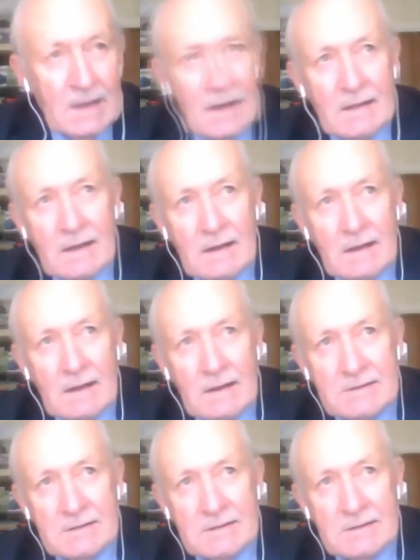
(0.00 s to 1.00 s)
and they
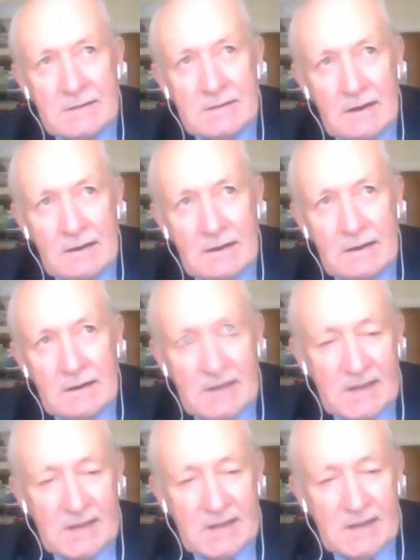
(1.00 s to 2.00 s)
all
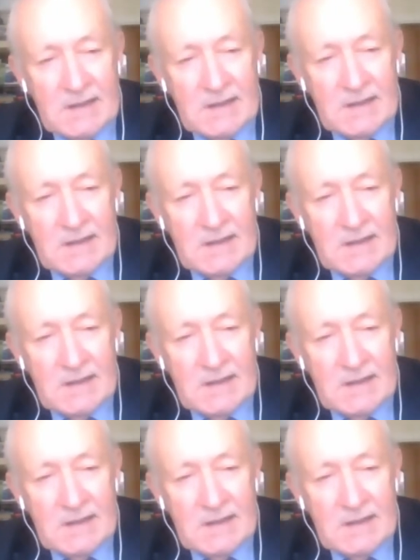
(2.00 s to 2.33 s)
ought to have a